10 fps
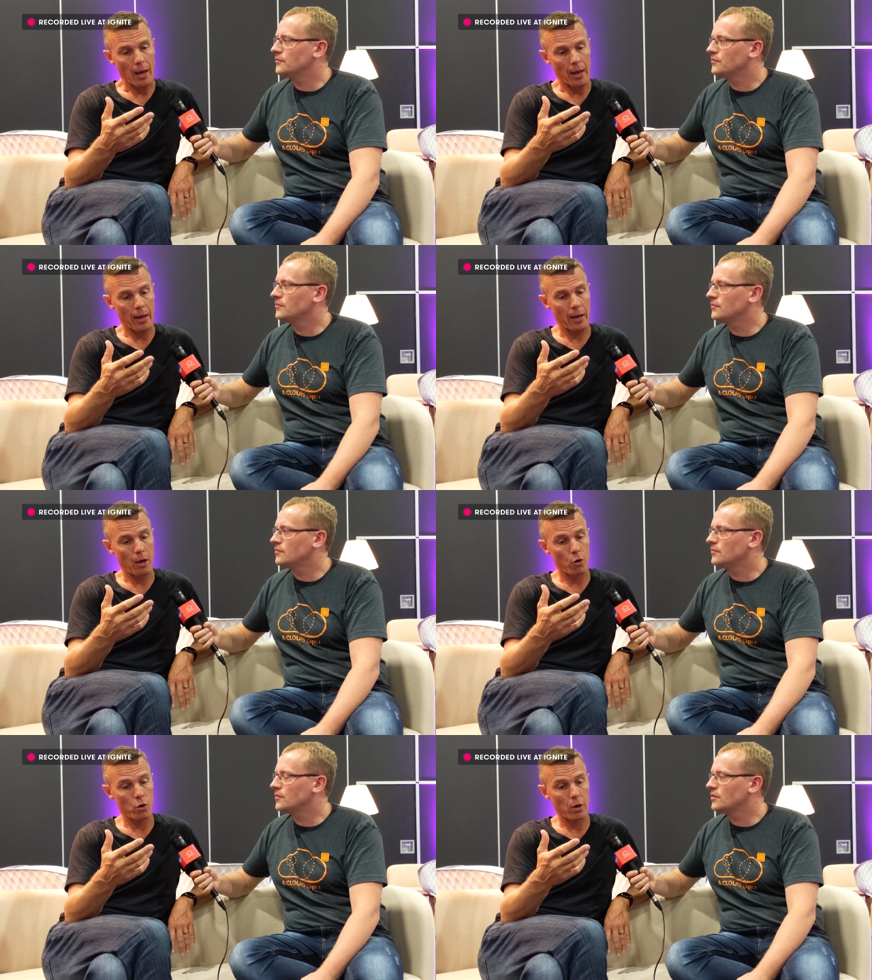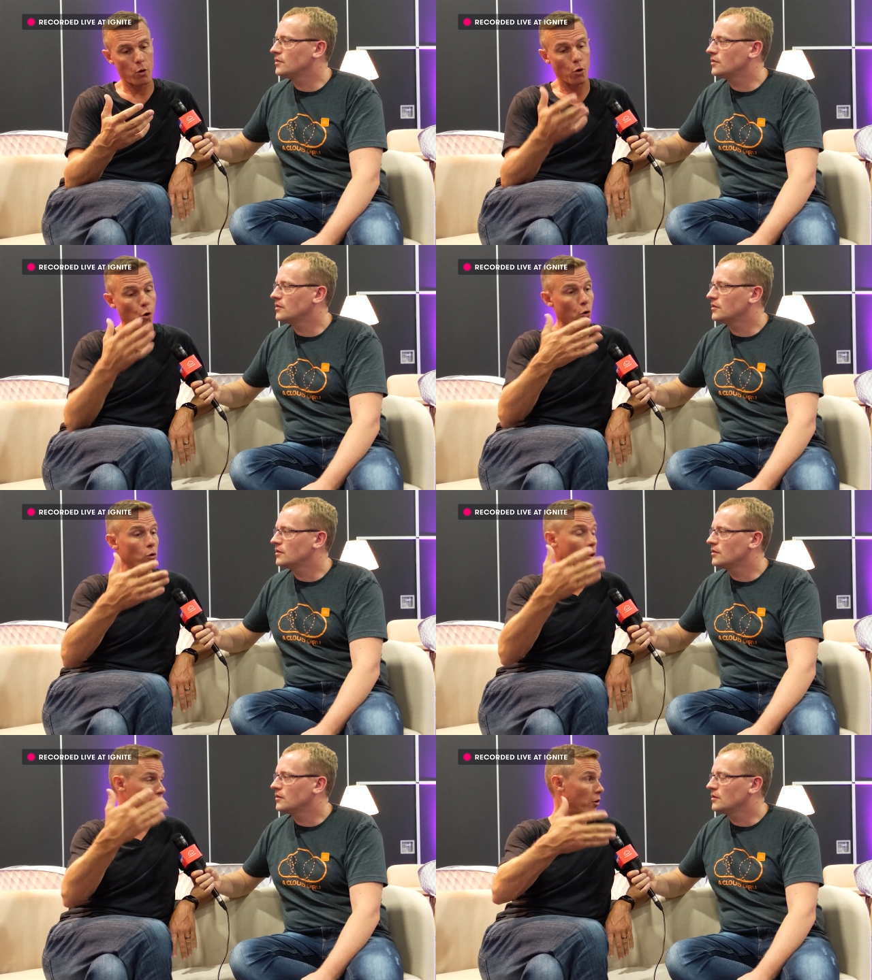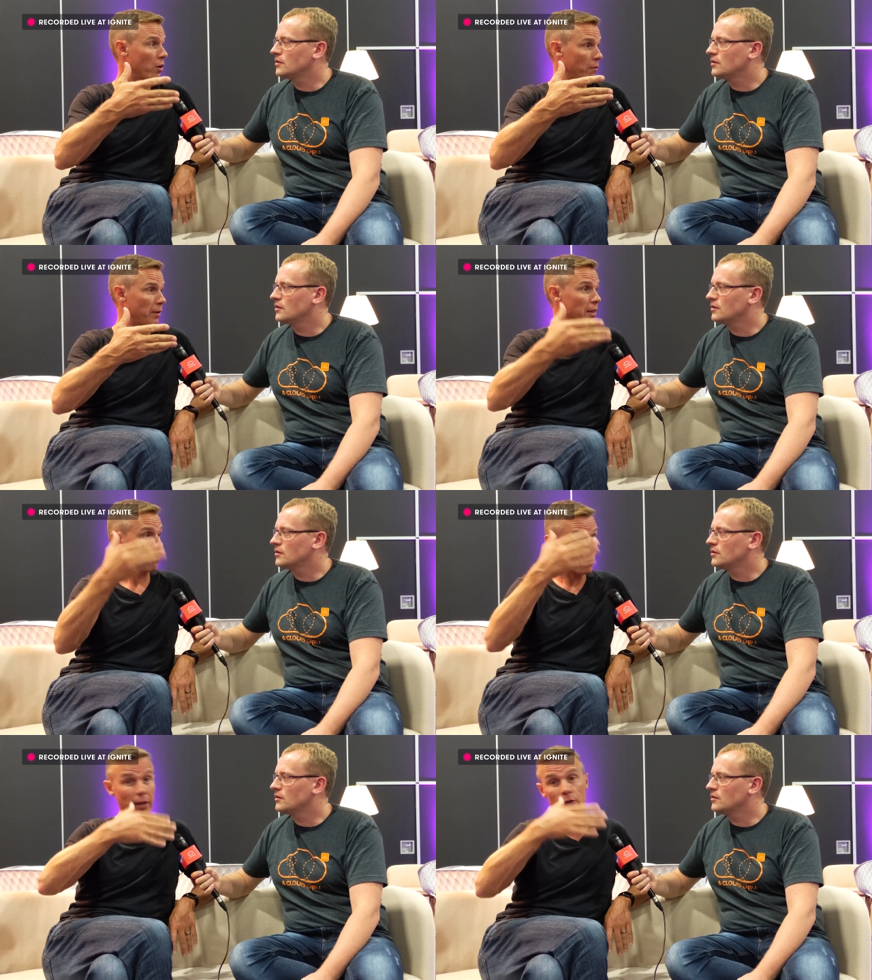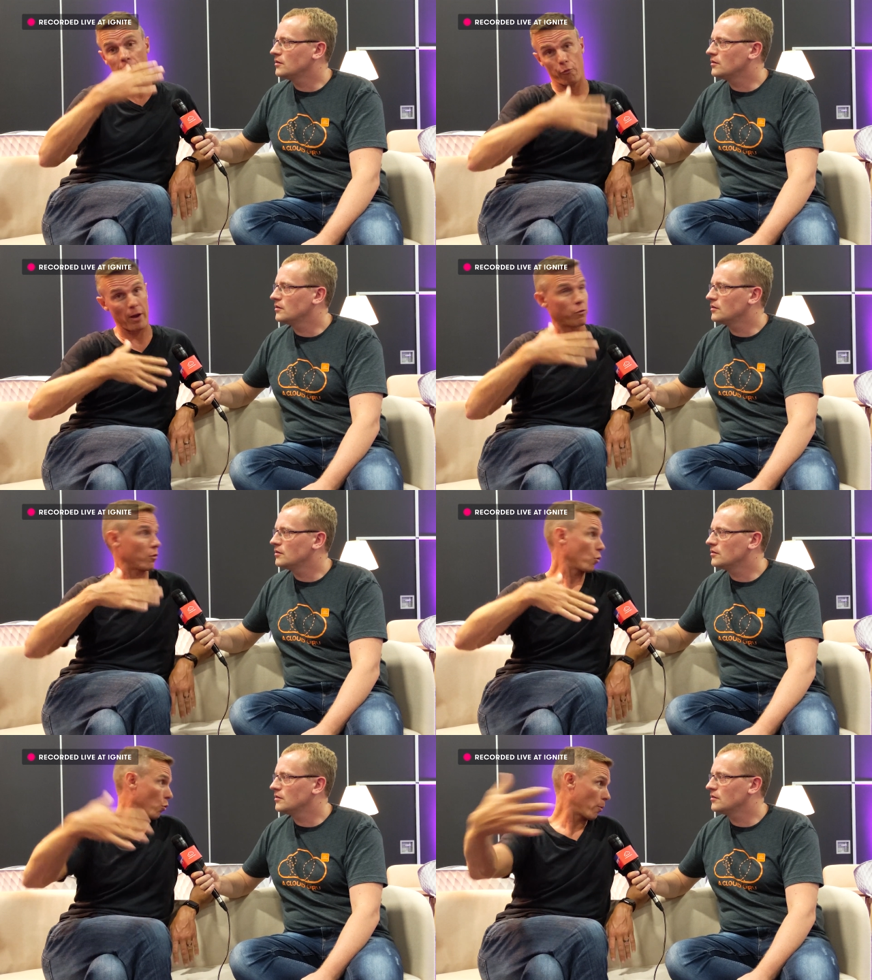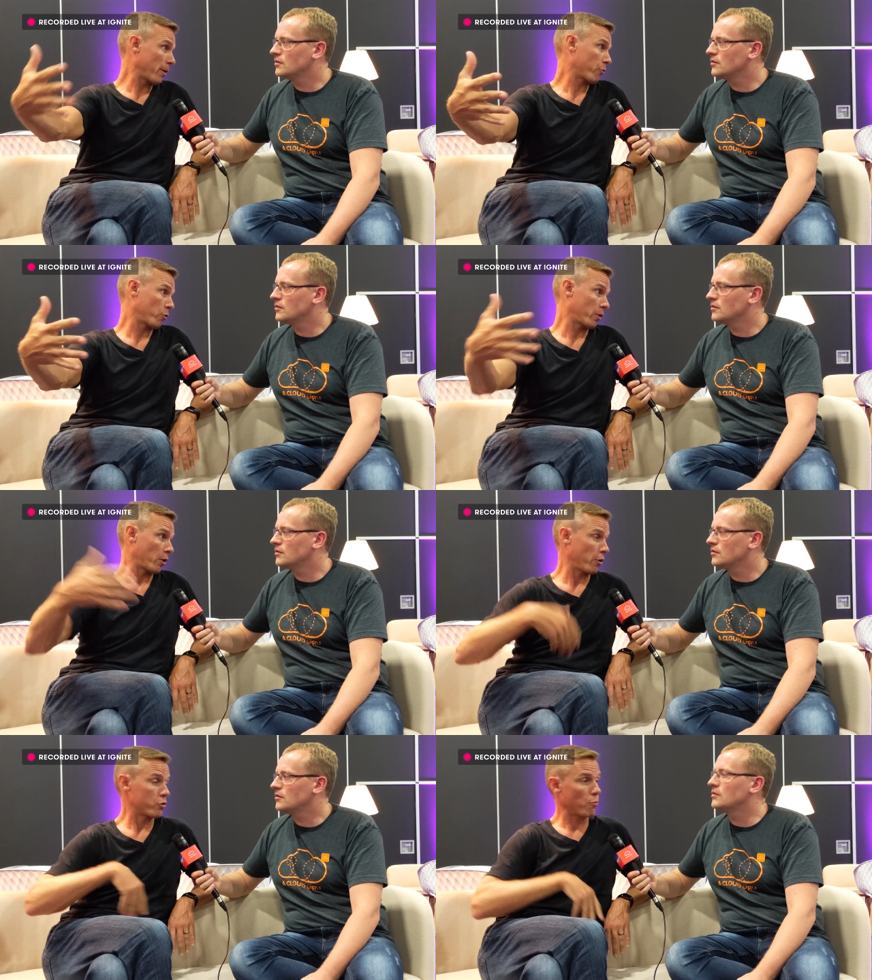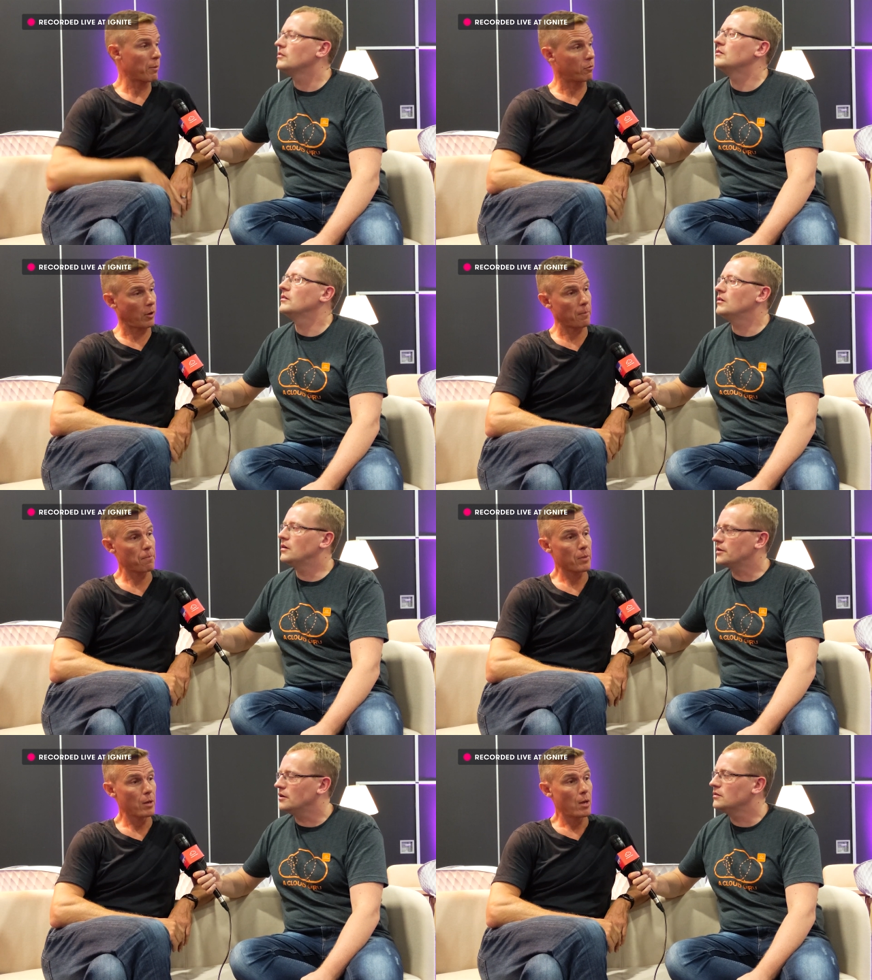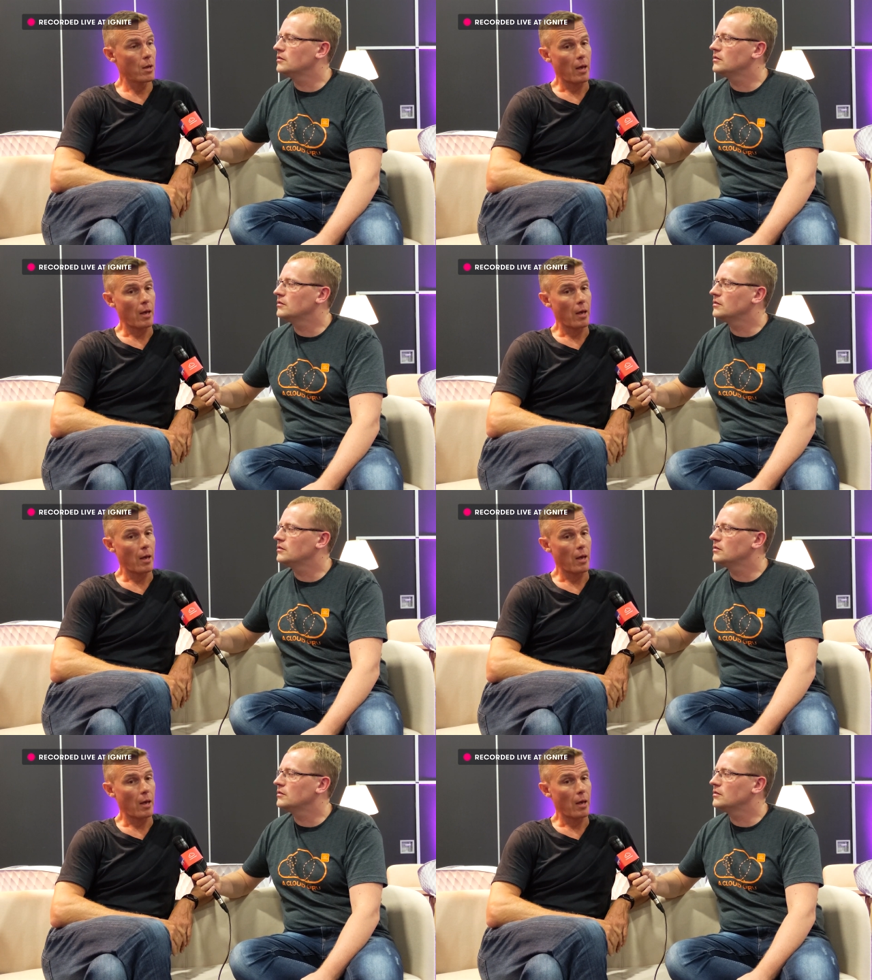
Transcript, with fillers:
Speaker 1: Uh, or, or, alternatively, they will actually route it all the way through to the origin website. Okay.